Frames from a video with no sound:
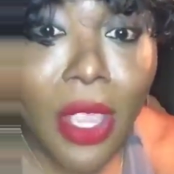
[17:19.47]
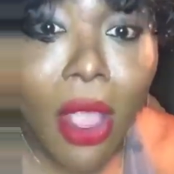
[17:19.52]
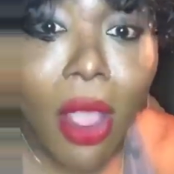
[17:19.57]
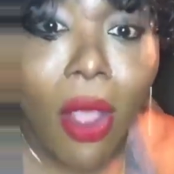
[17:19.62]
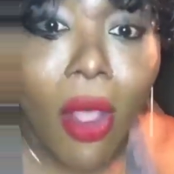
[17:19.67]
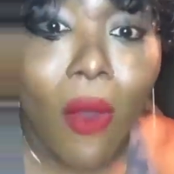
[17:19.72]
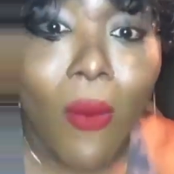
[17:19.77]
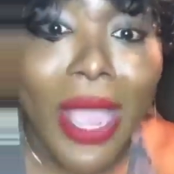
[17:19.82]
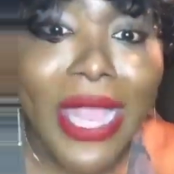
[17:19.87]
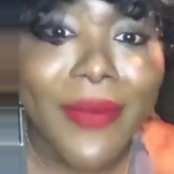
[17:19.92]

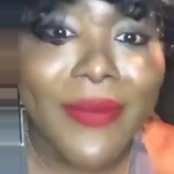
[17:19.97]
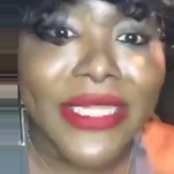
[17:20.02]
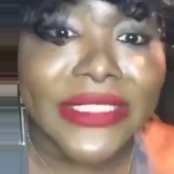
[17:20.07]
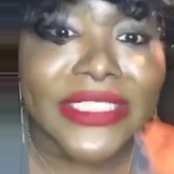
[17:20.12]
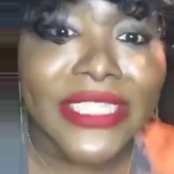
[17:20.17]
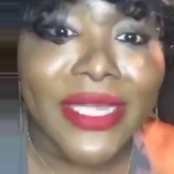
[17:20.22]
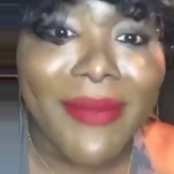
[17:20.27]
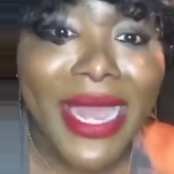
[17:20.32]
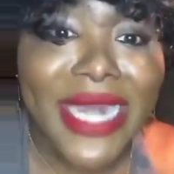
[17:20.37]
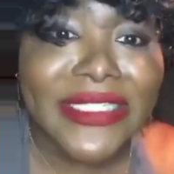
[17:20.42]
Oh, wait a minute.
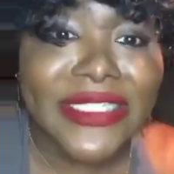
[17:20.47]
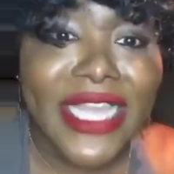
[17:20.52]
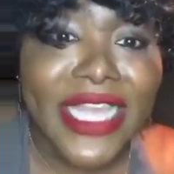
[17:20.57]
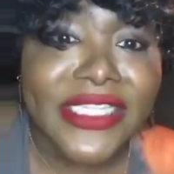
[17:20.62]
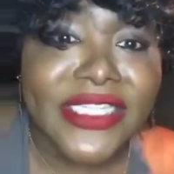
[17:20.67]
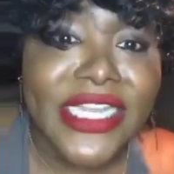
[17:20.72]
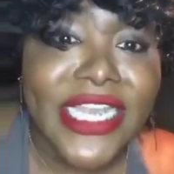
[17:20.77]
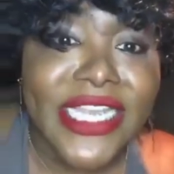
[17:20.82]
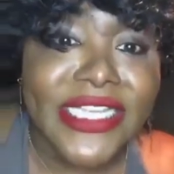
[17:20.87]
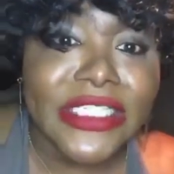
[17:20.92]
Somebody
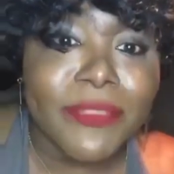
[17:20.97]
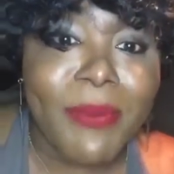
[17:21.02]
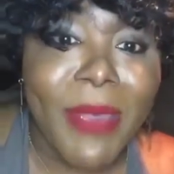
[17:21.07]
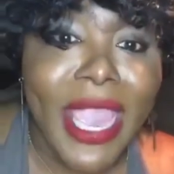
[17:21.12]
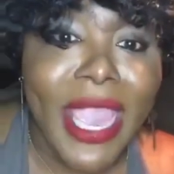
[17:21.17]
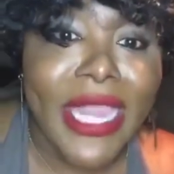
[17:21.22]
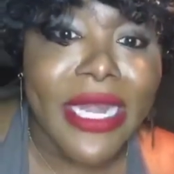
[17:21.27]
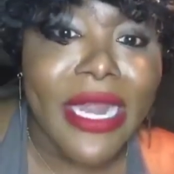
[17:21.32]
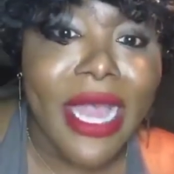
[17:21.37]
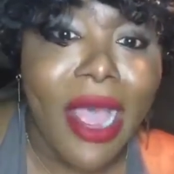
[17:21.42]
said Jesus
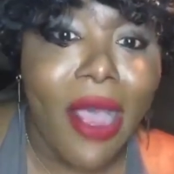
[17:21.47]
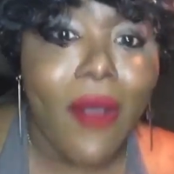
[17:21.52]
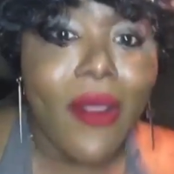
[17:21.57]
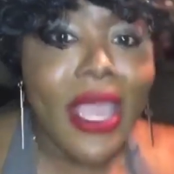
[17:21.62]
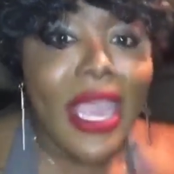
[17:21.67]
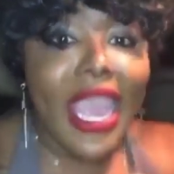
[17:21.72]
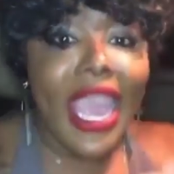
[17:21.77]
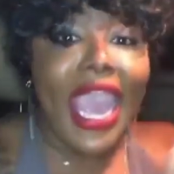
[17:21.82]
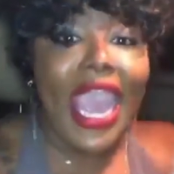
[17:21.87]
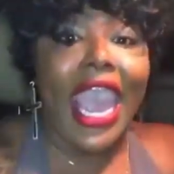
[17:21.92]
paid it all.
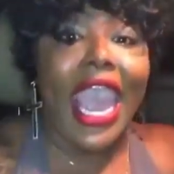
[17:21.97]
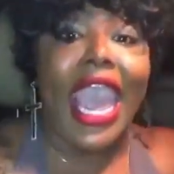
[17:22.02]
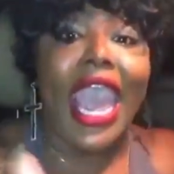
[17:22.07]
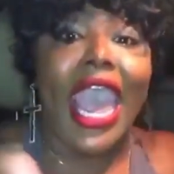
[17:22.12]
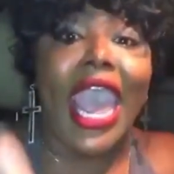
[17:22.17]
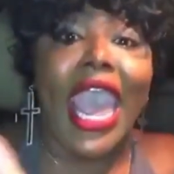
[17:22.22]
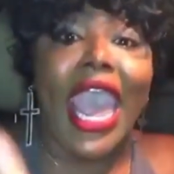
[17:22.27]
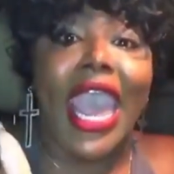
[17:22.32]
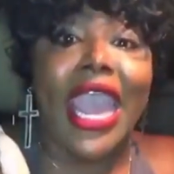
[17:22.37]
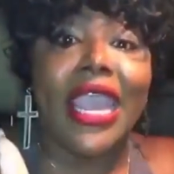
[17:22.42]

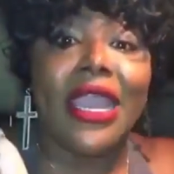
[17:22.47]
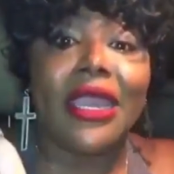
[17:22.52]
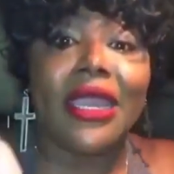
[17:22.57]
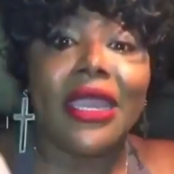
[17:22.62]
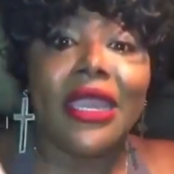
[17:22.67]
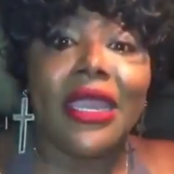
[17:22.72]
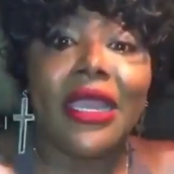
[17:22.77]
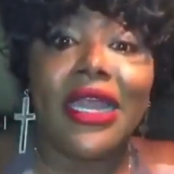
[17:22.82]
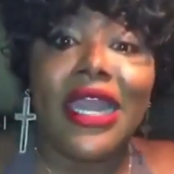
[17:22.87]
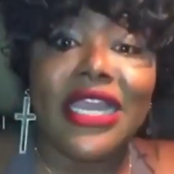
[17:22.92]
Hey.
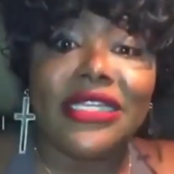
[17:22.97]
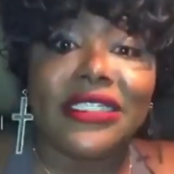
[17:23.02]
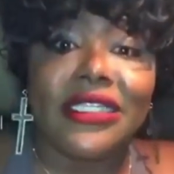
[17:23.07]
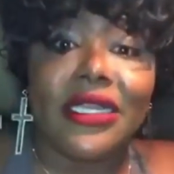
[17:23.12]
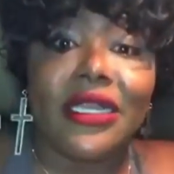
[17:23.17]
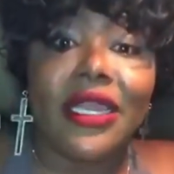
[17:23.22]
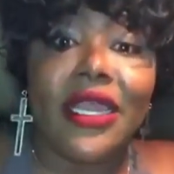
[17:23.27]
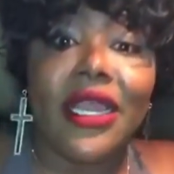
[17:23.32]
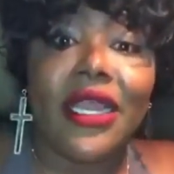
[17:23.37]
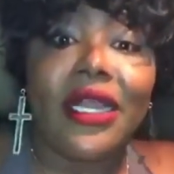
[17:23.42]

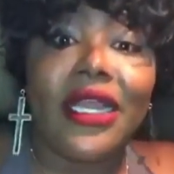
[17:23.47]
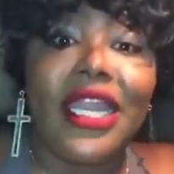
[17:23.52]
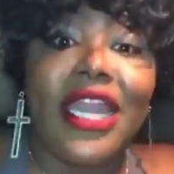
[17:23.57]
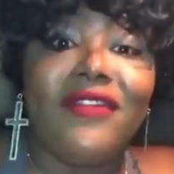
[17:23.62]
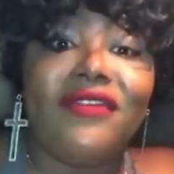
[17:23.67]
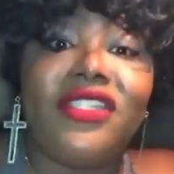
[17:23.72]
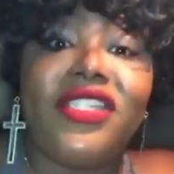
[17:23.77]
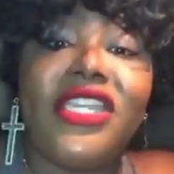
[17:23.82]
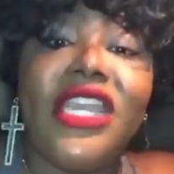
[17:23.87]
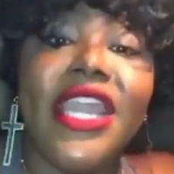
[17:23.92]
Listen,
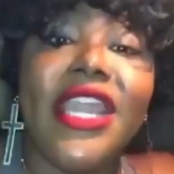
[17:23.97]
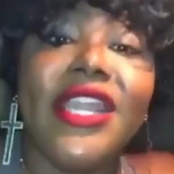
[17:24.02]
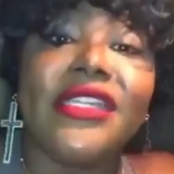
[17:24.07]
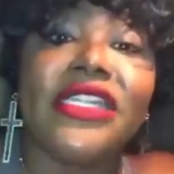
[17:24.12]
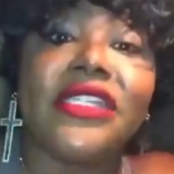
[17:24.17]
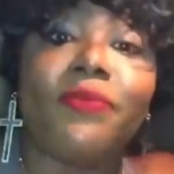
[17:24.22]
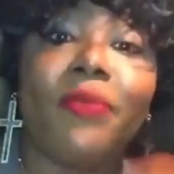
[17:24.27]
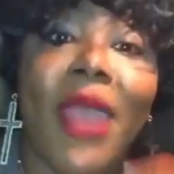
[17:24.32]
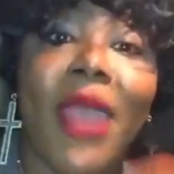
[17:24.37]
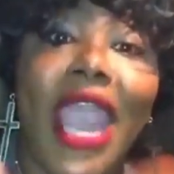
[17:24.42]
if
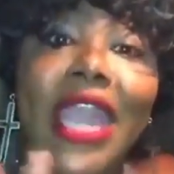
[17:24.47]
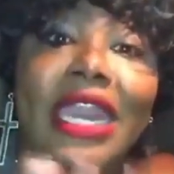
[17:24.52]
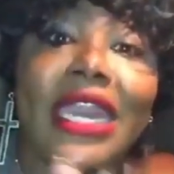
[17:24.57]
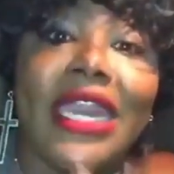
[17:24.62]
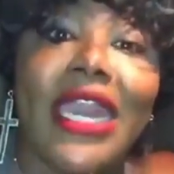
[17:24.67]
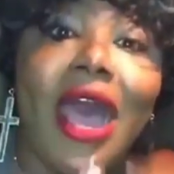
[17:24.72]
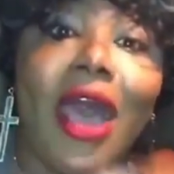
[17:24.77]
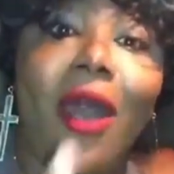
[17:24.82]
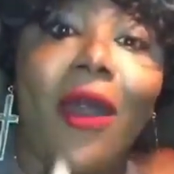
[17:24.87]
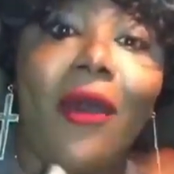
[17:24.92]
Jesus paid
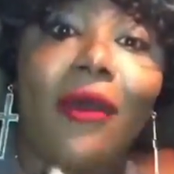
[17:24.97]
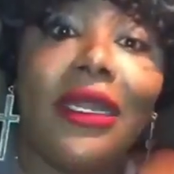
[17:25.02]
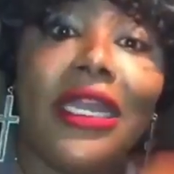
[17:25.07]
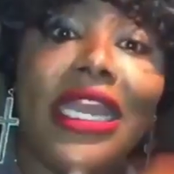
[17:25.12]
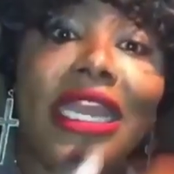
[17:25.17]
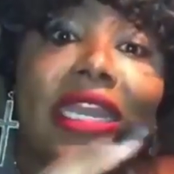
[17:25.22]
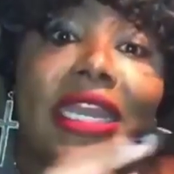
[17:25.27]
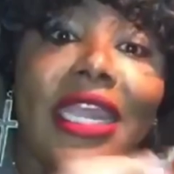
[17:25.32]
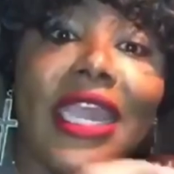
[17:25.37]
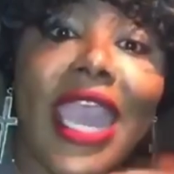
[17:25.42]
it all,
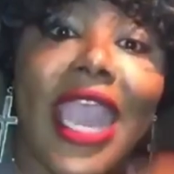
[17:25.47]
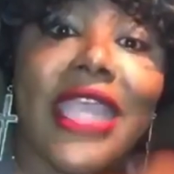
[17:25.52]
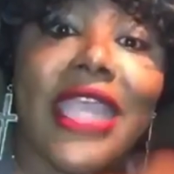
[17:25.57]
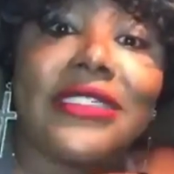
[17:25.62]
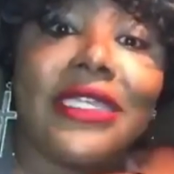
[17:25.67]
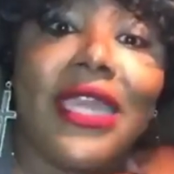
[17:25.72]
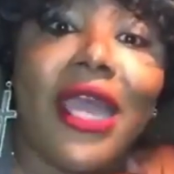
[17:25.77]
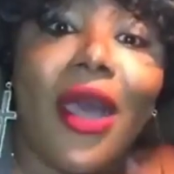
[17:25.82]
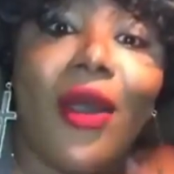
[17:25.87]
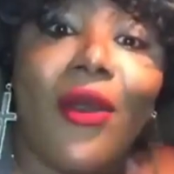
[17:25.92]
leave the
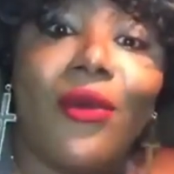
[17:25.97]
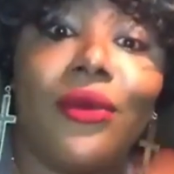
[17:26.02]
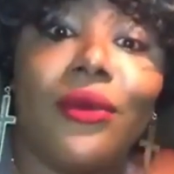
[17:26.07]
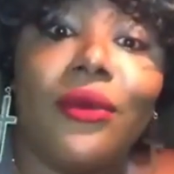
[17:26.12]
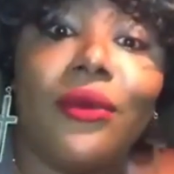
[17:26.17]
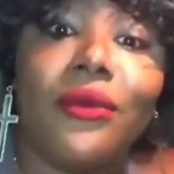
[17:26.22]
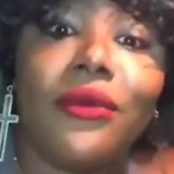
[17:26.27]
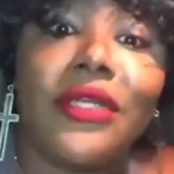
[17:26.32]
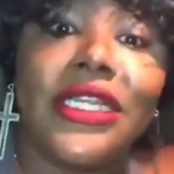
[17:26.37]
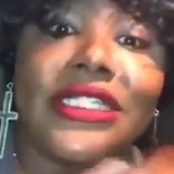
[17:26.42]
gays alone.
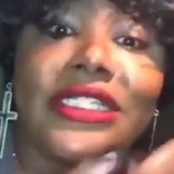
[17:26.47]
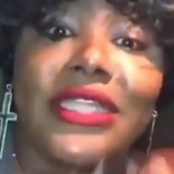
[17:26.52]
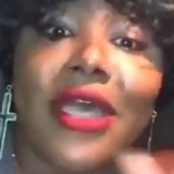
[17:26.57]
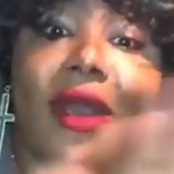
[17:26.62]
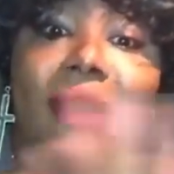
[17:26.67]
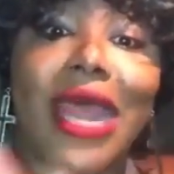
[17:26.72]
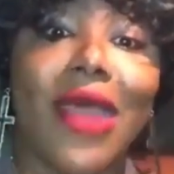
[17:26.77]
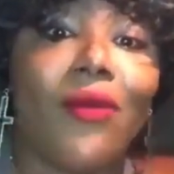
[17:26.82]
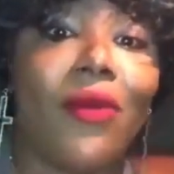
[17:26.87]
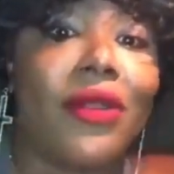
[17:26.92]
That's
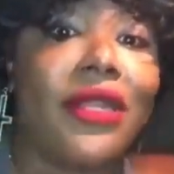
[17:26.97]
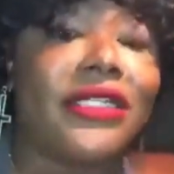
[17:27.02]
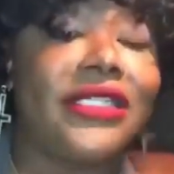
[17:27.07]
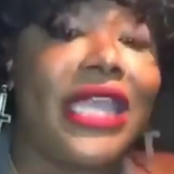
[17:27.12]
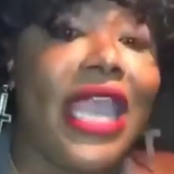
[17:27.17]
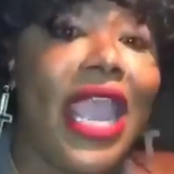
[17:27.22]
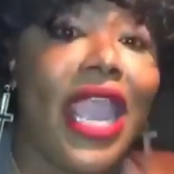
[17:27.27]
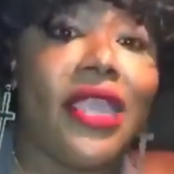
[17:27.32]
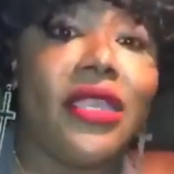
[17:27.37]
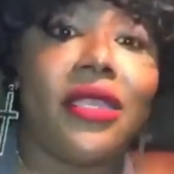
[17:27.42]
all I want
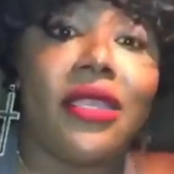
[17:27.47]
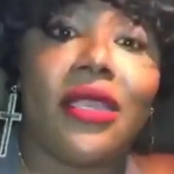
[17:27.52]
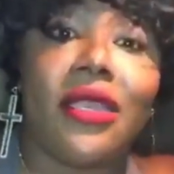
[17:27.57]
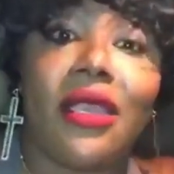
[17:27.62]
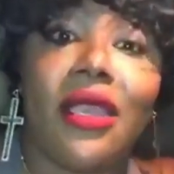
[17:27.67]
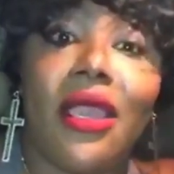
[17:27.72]
to tell you.